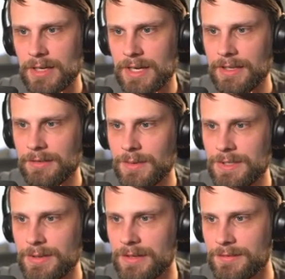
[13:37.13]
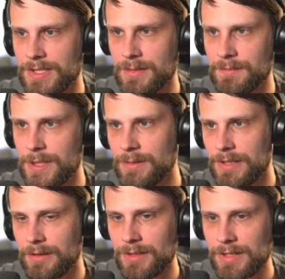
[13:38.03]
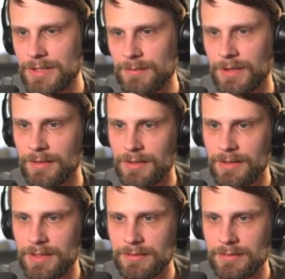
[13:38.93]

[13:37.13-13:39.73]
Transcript: I guess we do have some token creation with Lily.